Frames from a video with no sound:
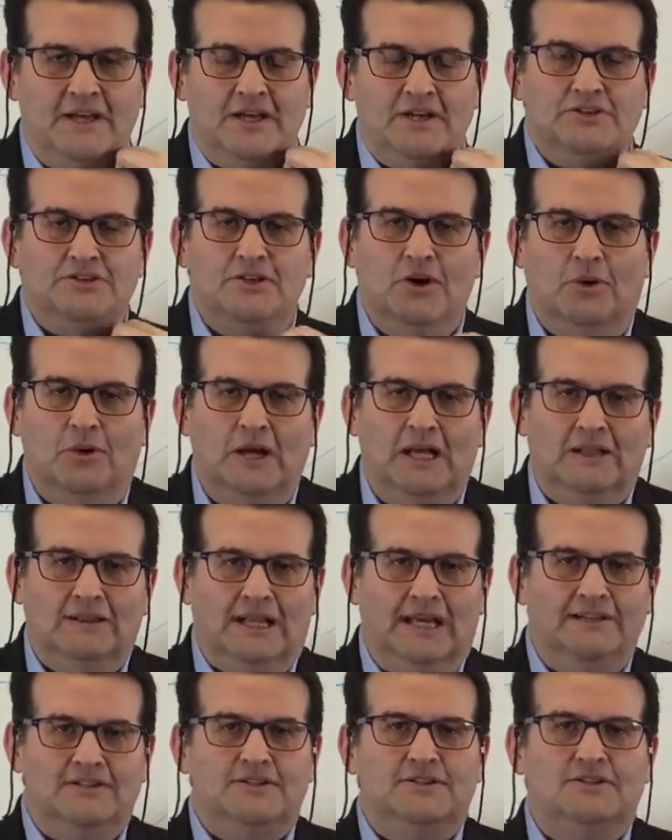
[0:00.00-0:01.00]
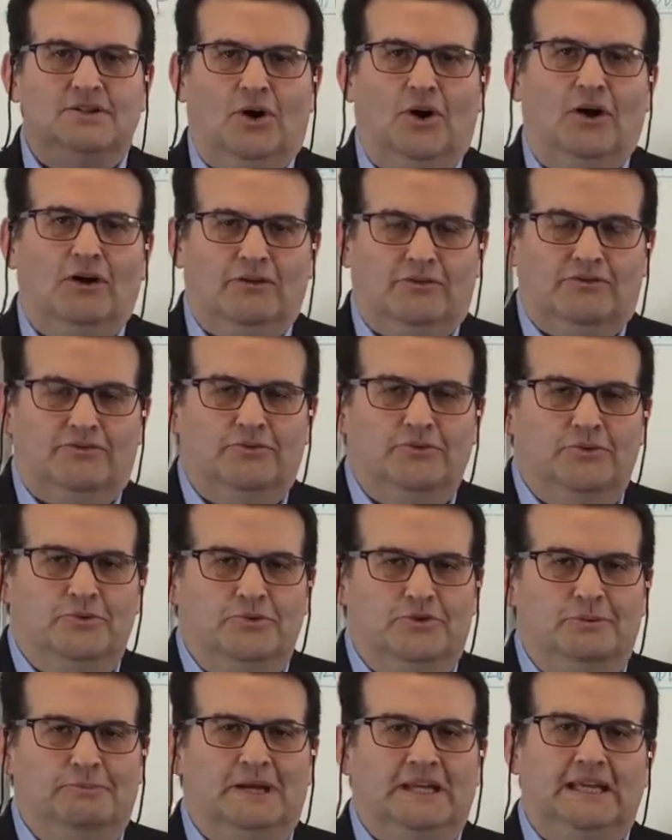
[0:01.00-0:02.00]
So let's talk
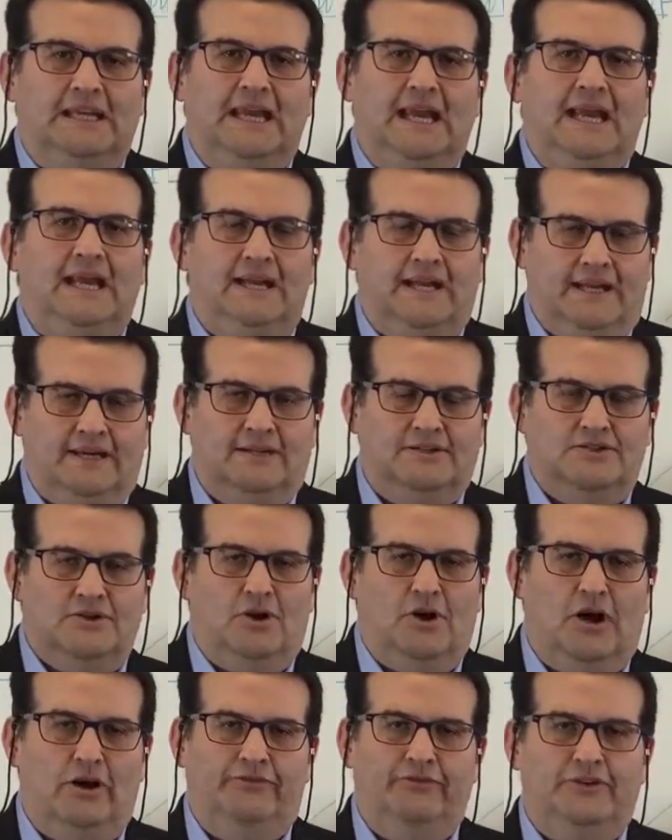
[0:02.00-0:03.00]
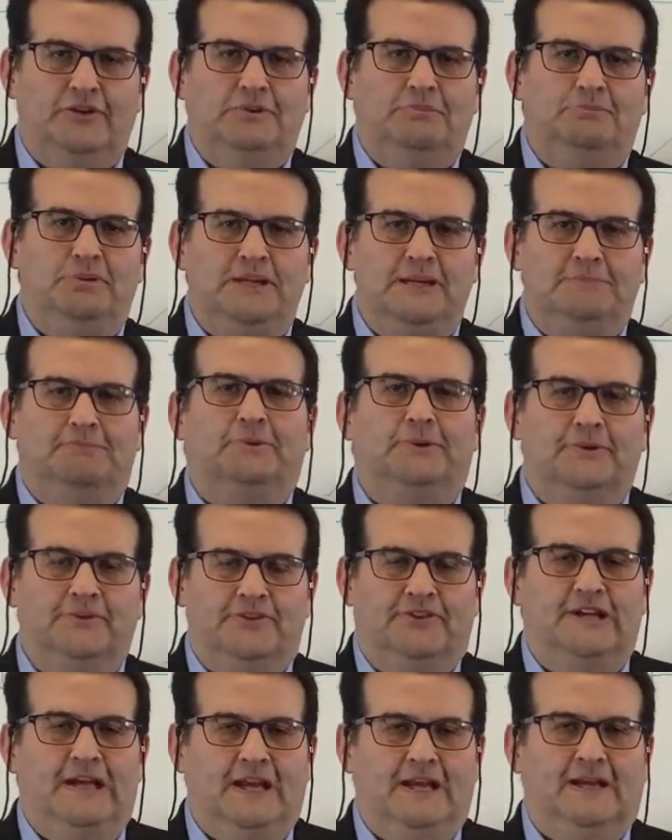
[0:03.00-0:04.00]
through the mechanics. Often people
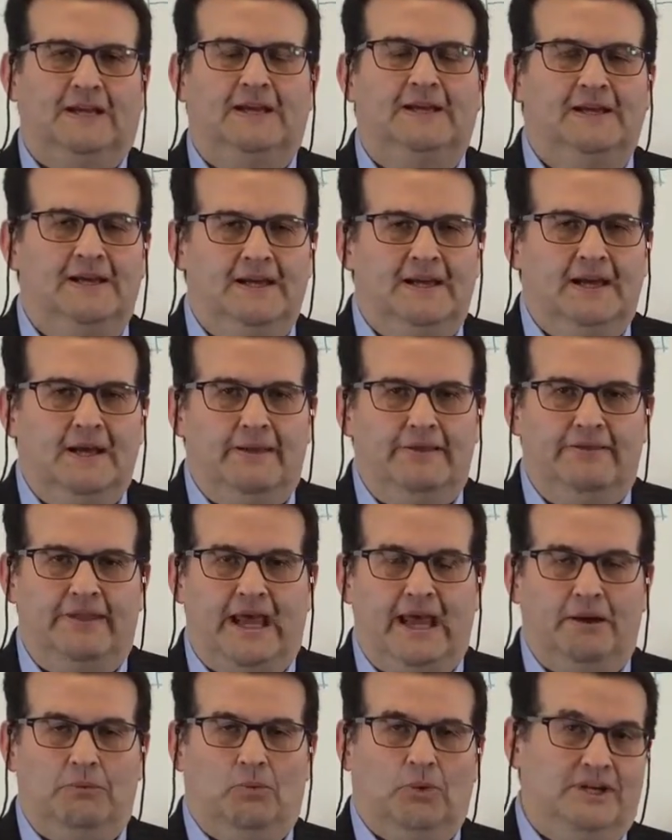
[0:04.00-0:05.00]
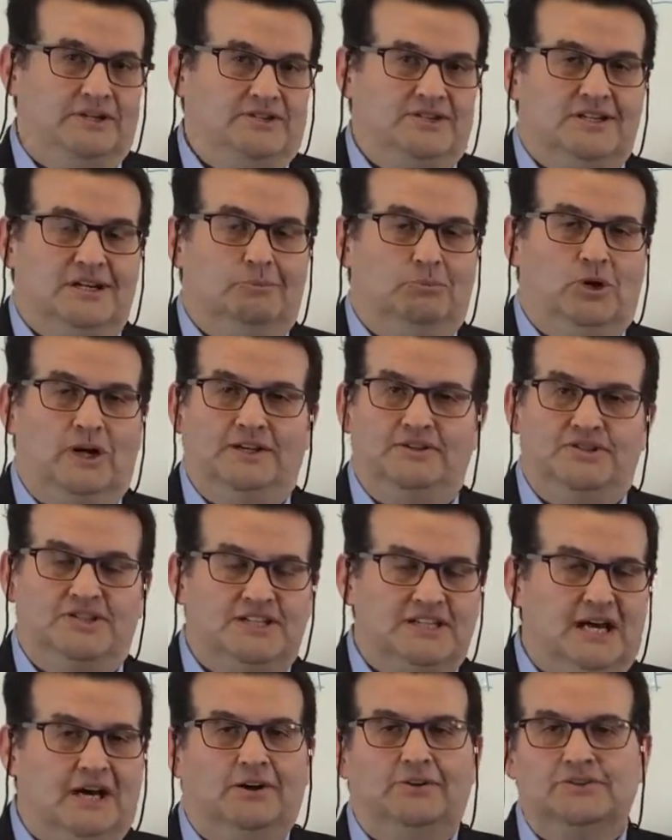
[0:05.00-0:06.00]
think that when someone
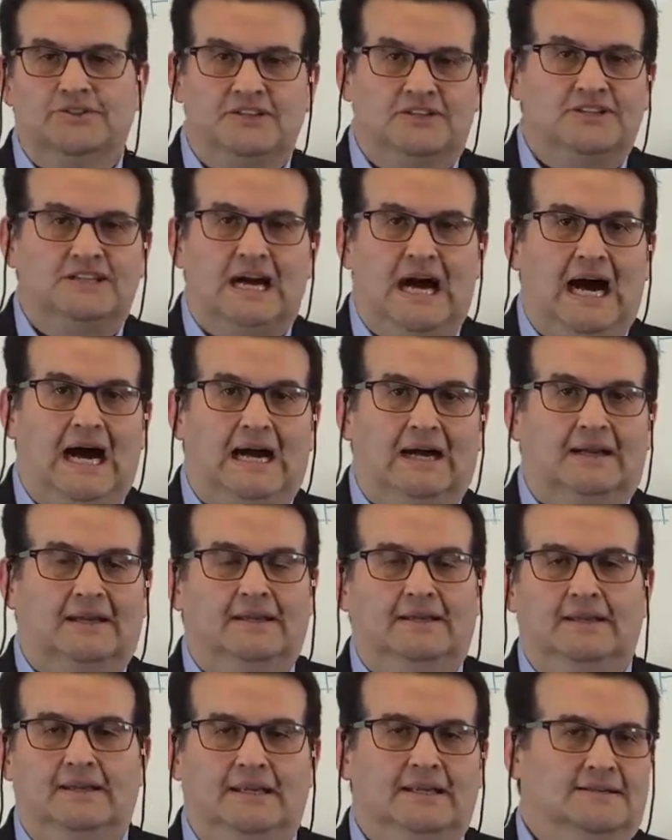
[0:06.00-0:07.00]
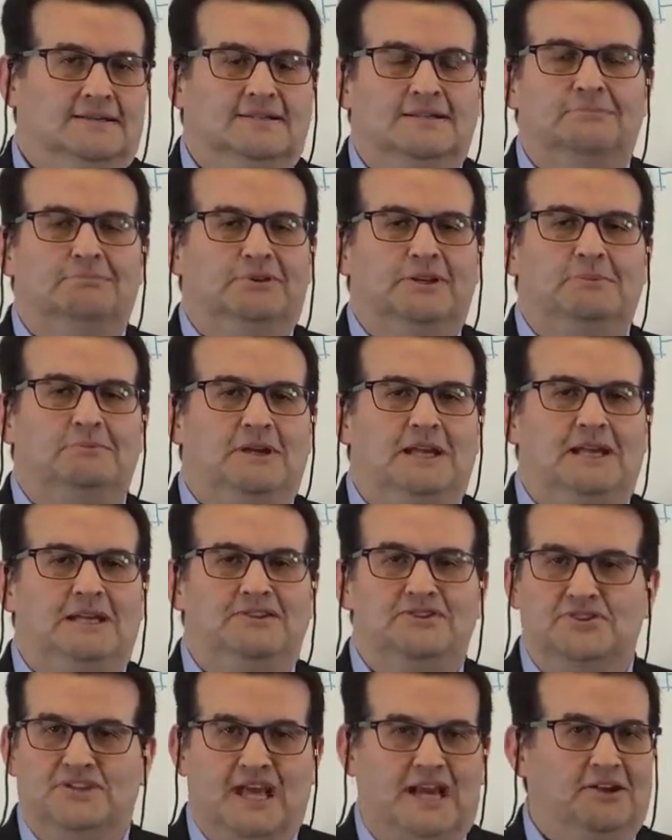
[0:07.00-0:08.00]
sells a stock, it simply
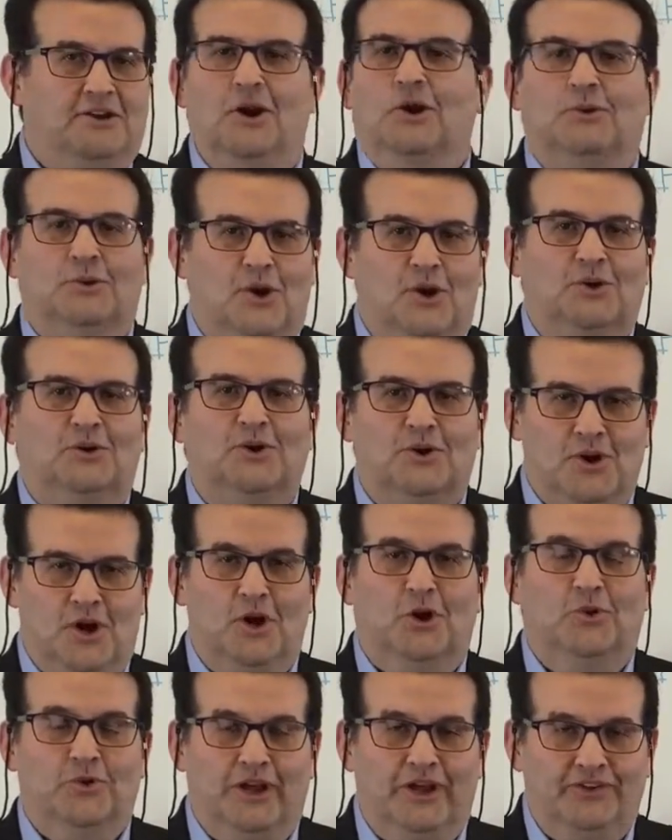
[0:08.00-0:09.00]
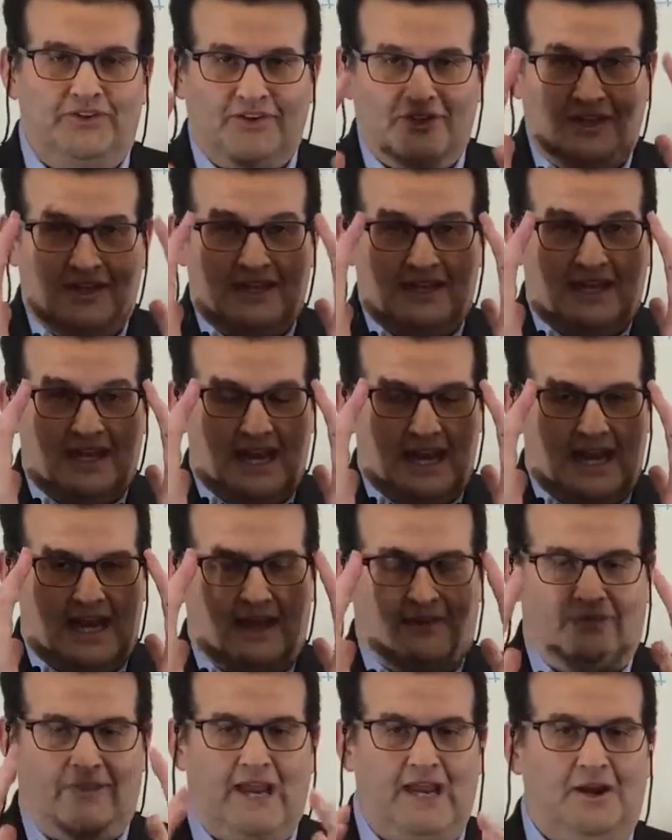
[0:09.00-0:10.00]
means they no longer own it,
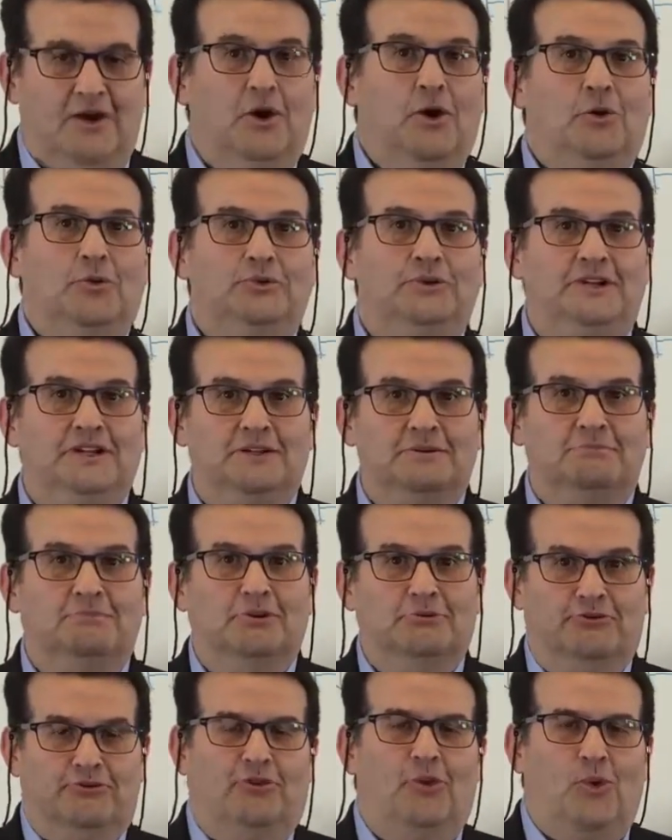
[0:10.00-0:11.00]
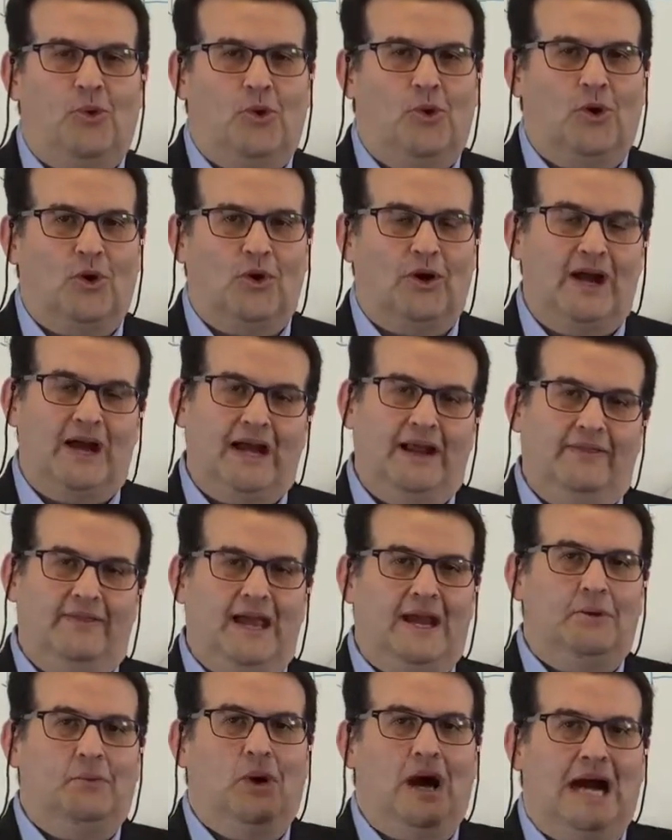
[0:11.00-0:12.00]
and they owned it before, and
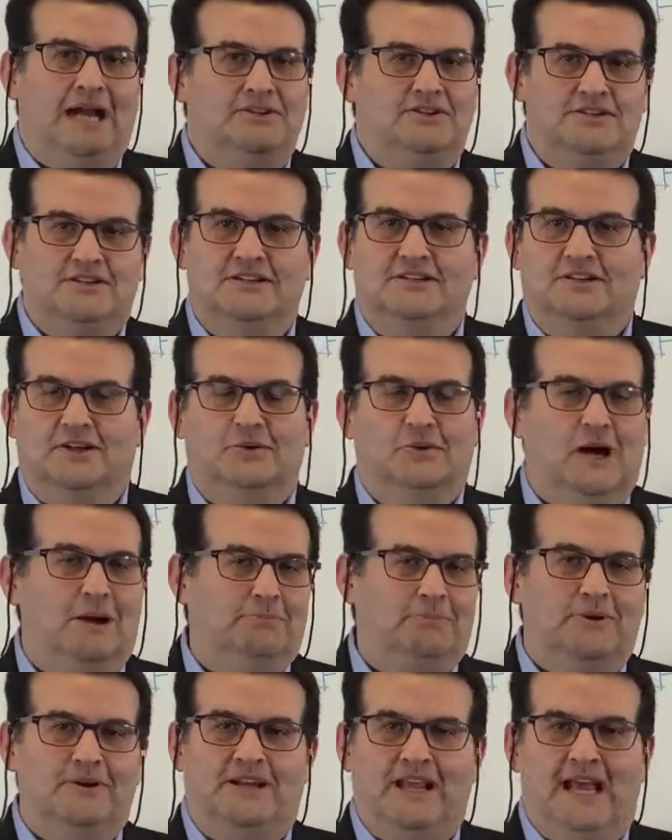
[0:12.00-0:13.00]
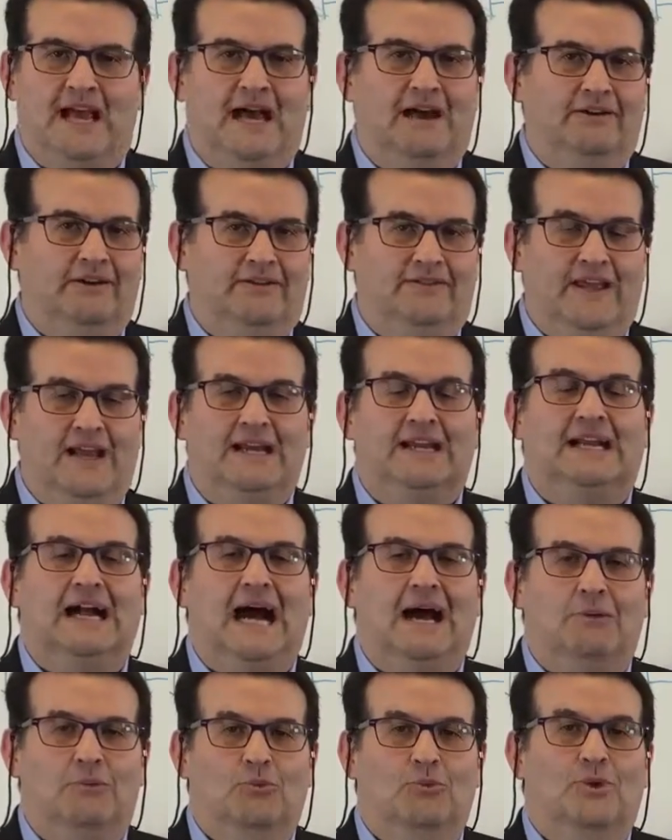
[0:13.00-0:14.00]
they watched it go up or down, and they
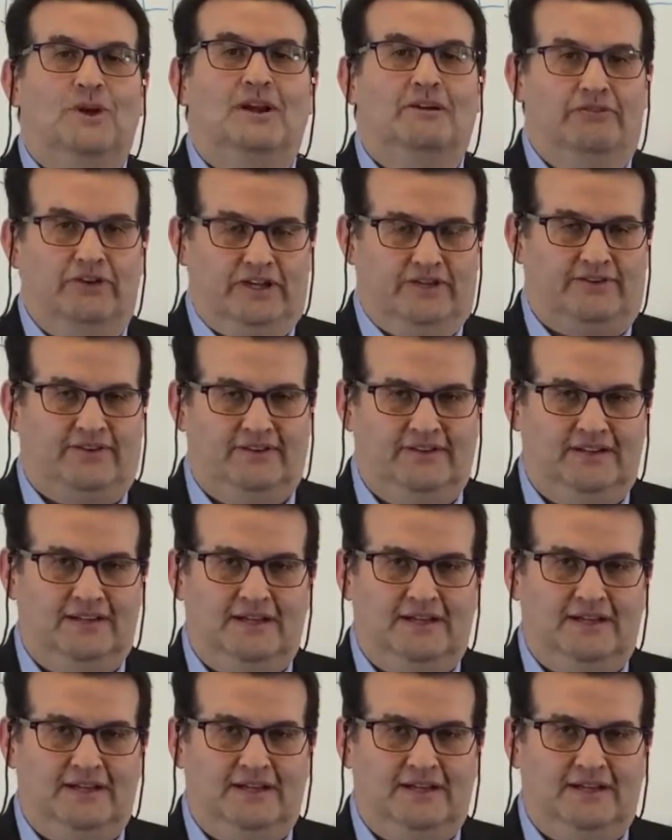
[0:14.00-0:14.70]
got rid of it.